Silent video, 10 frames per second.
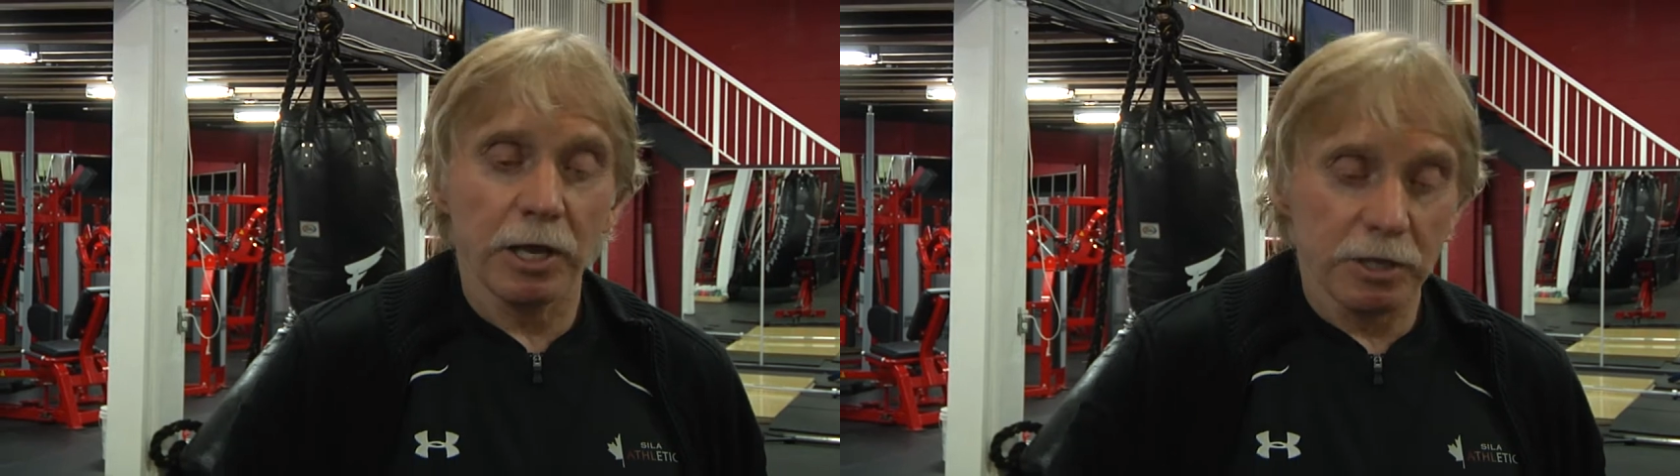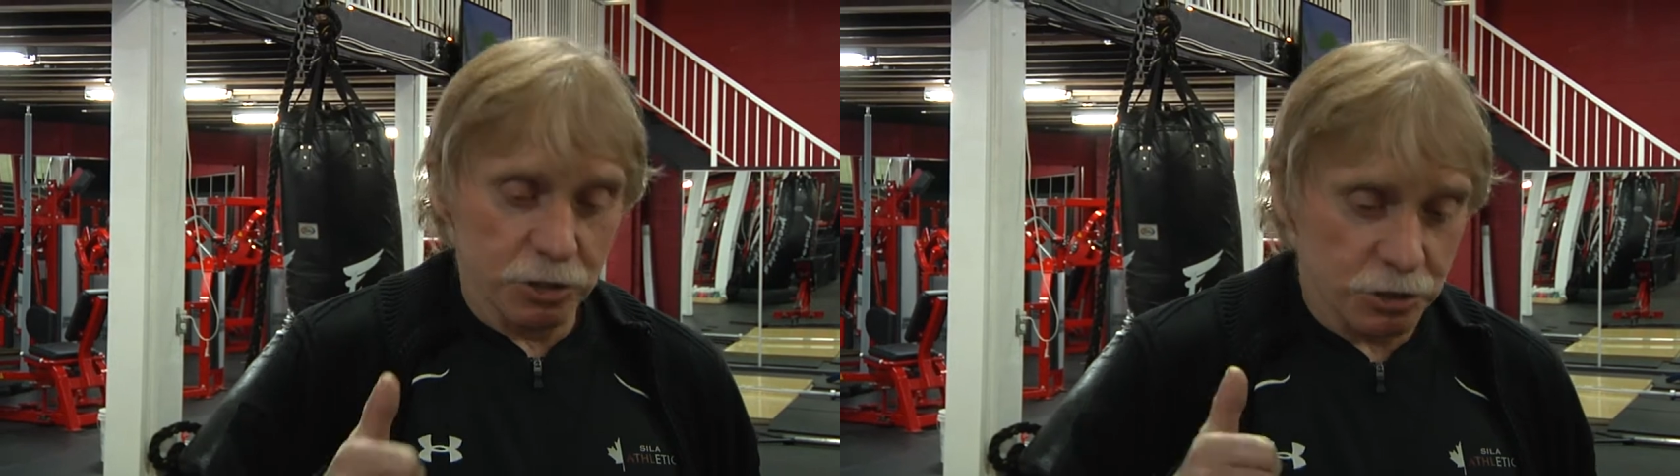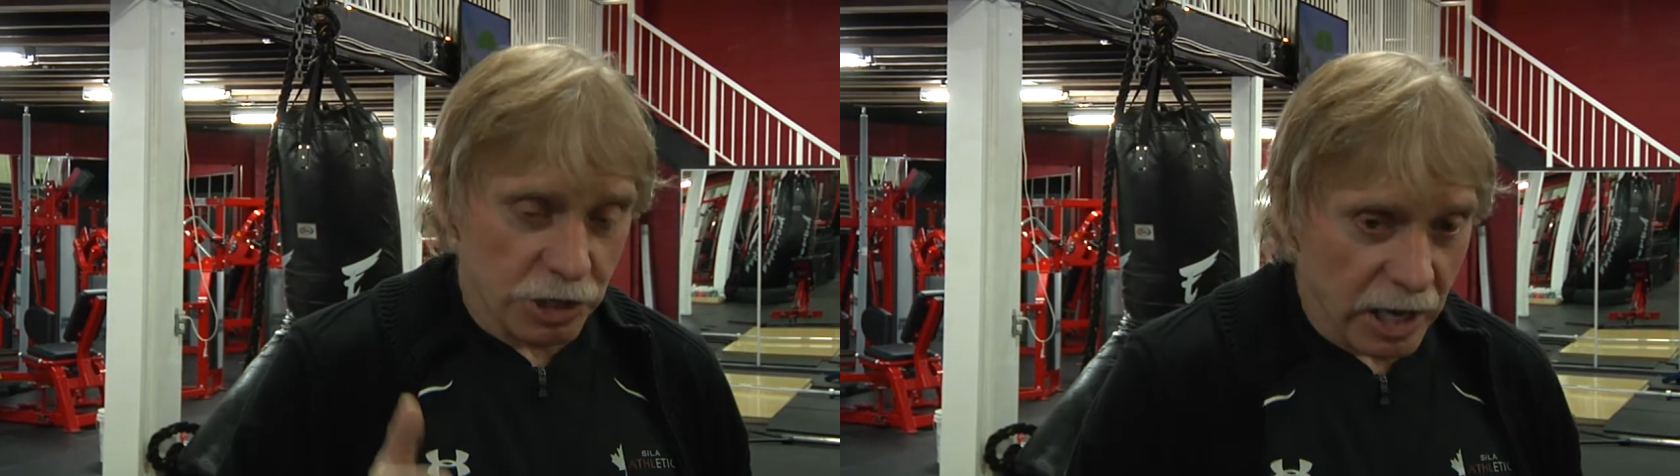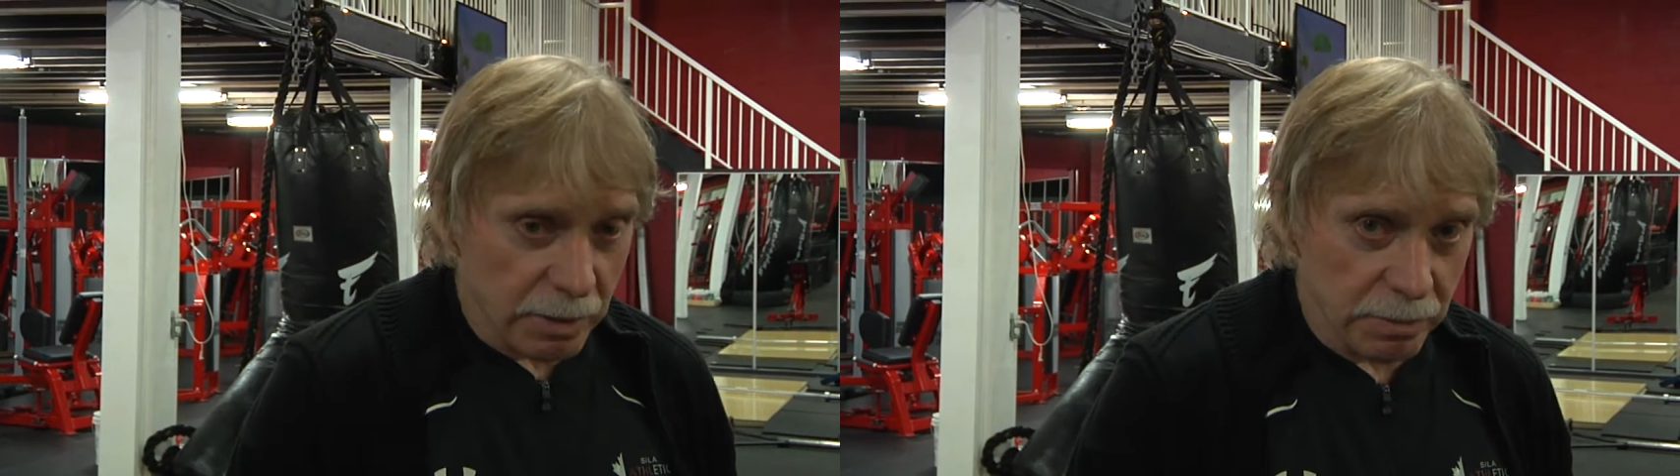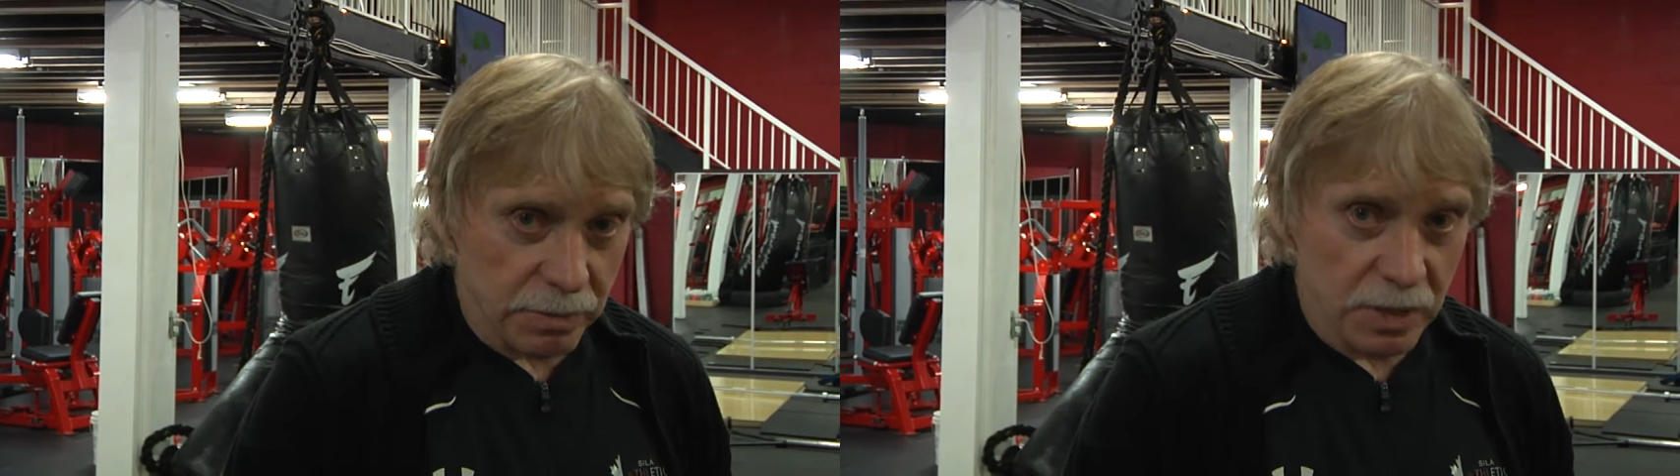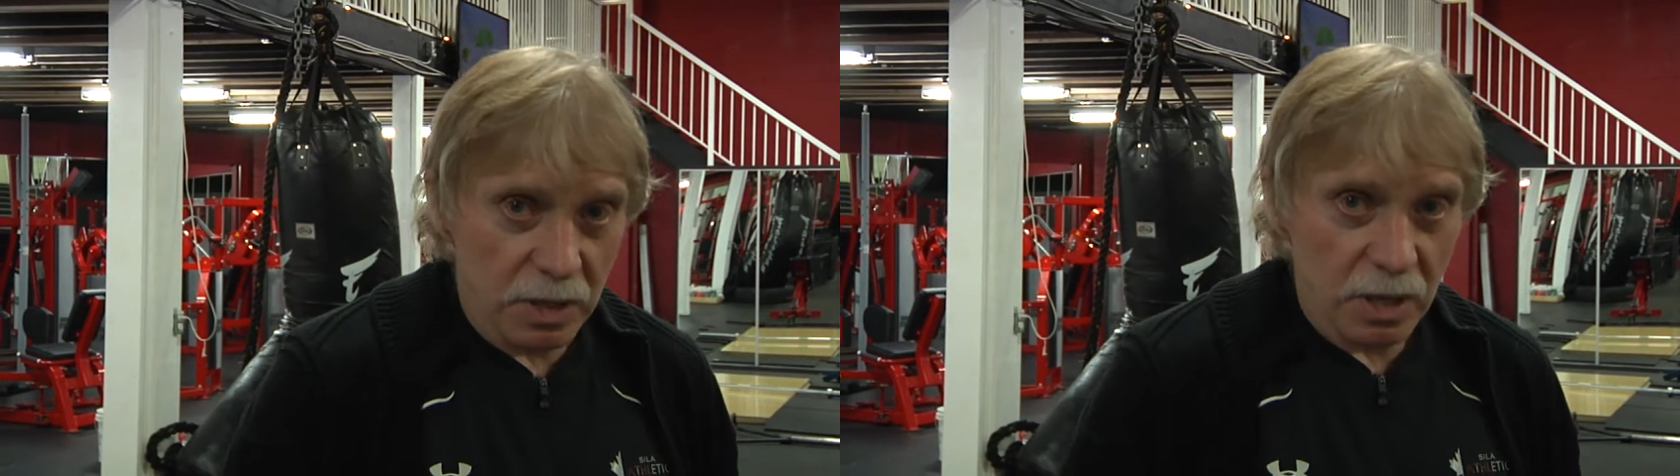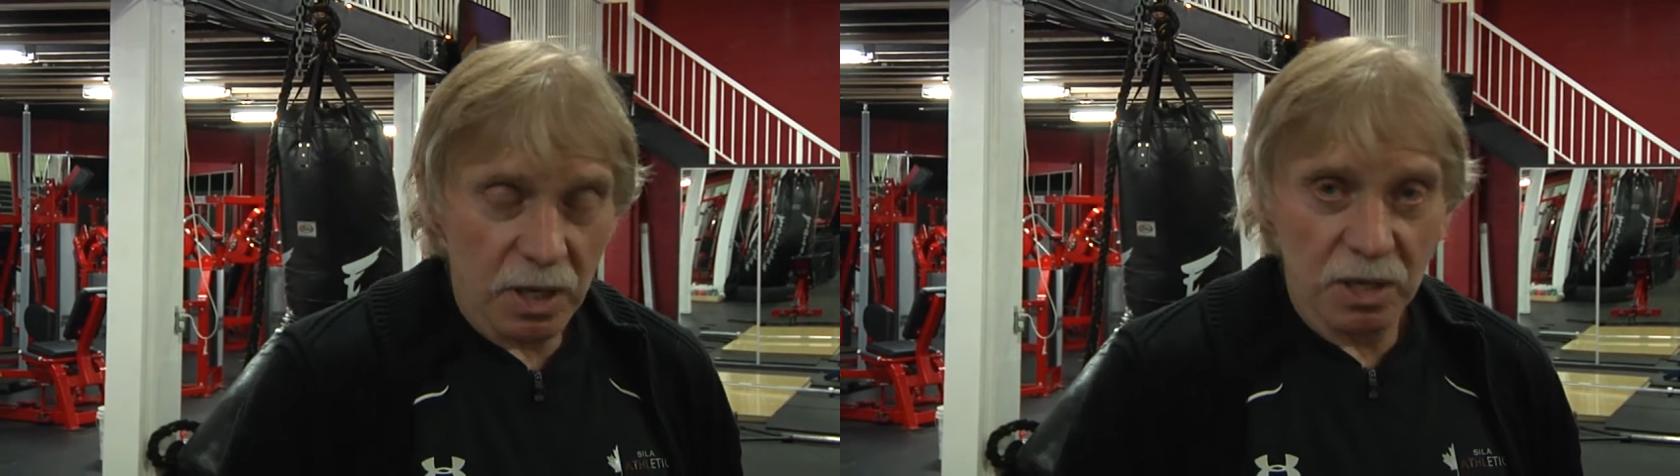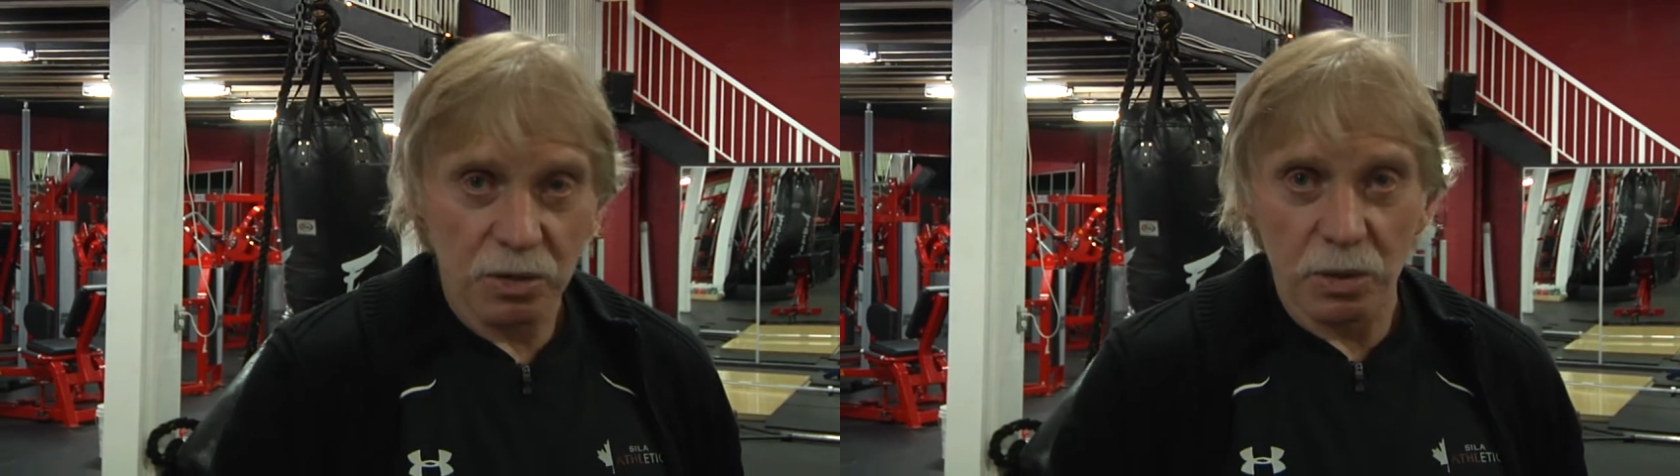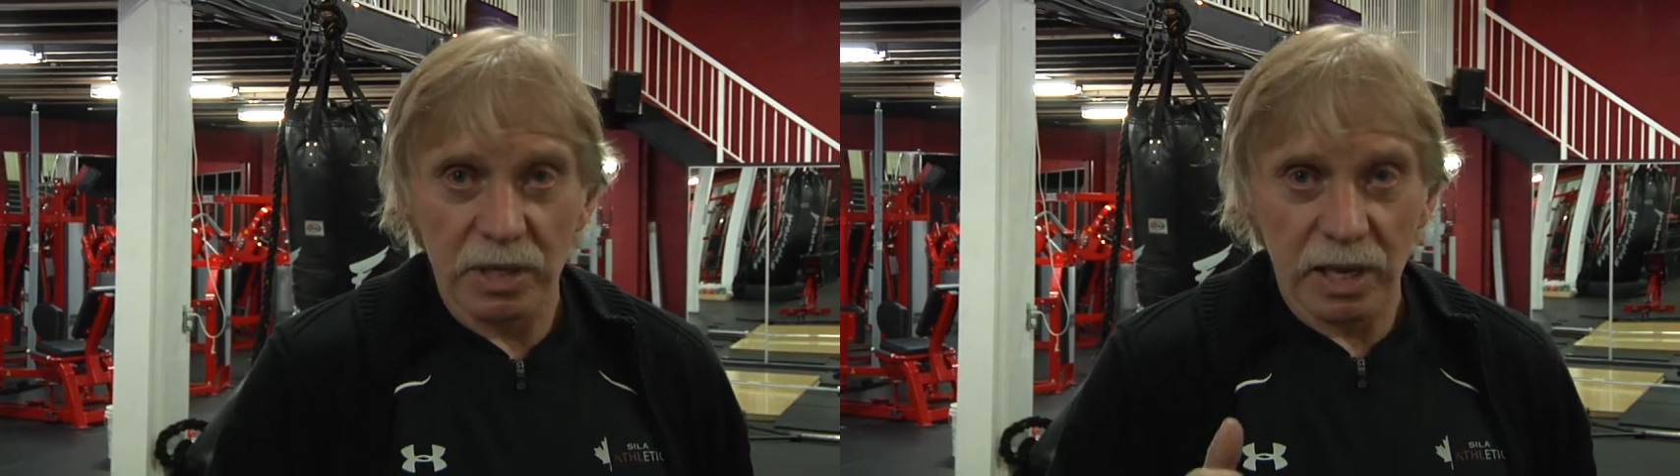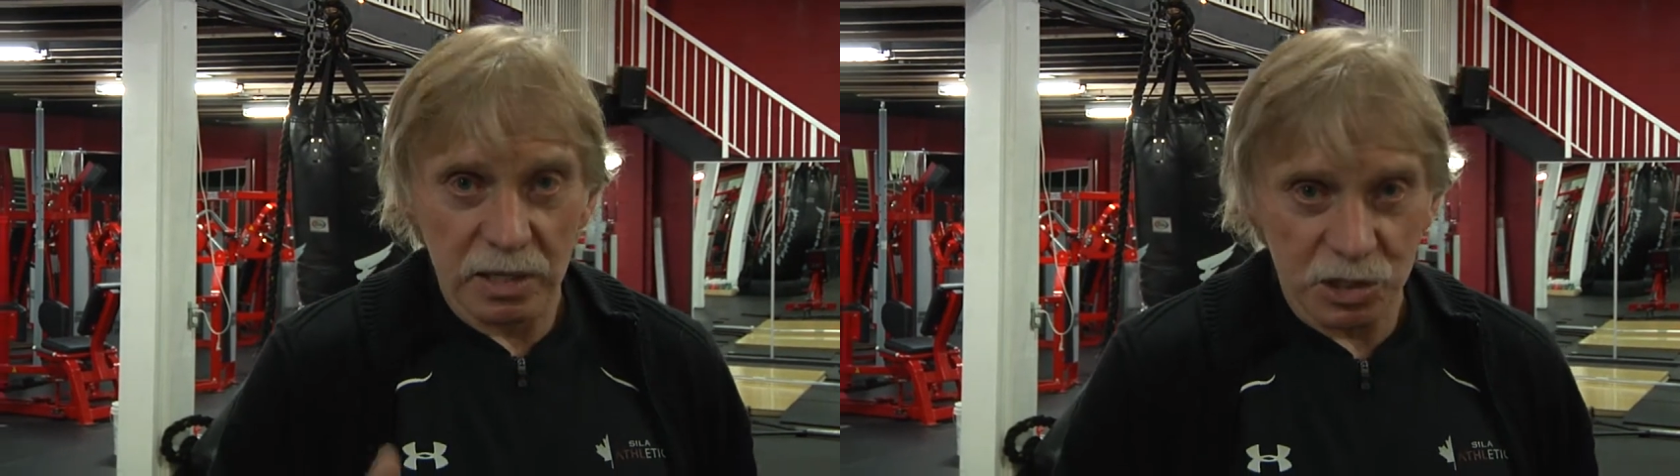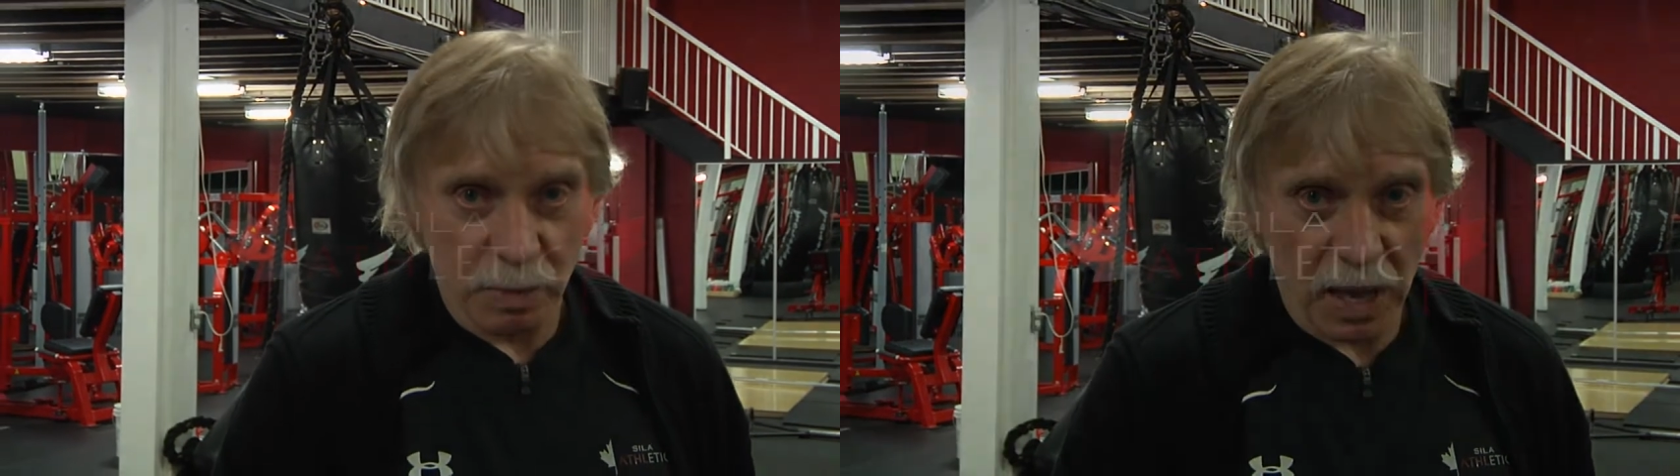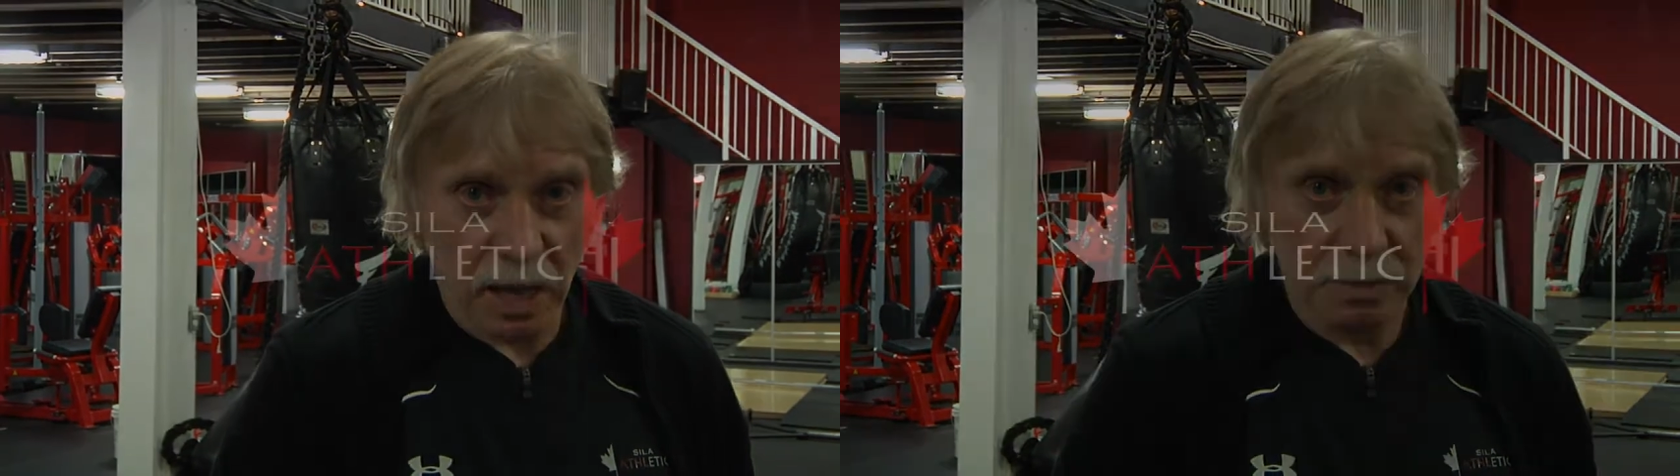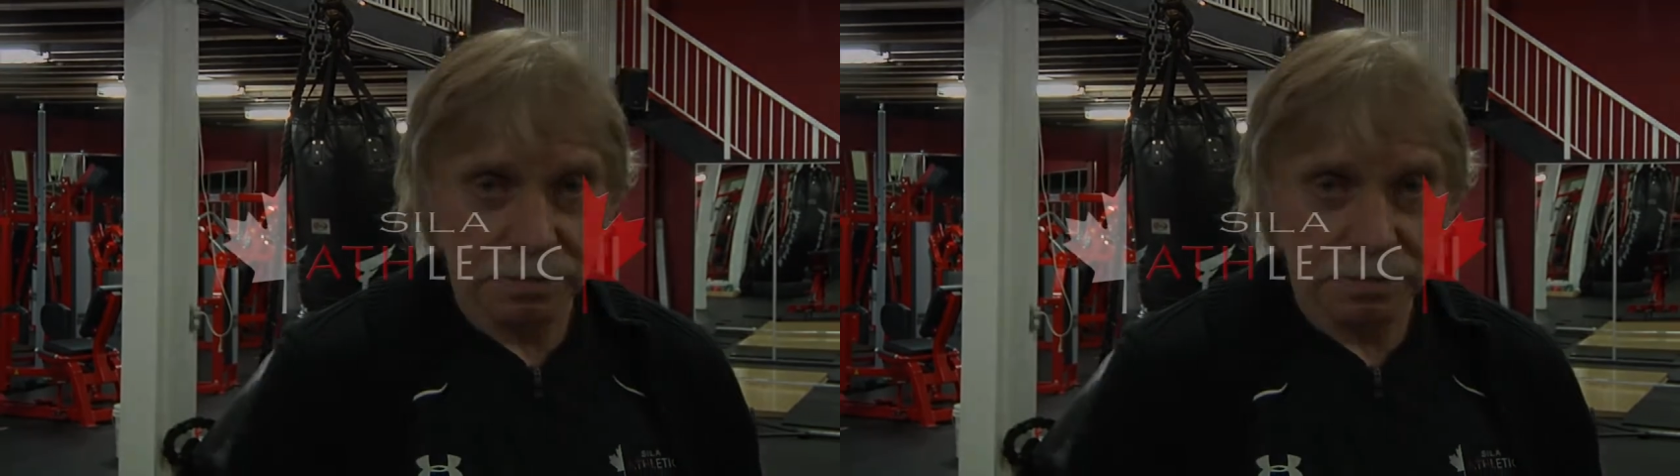in gym, not a health spa.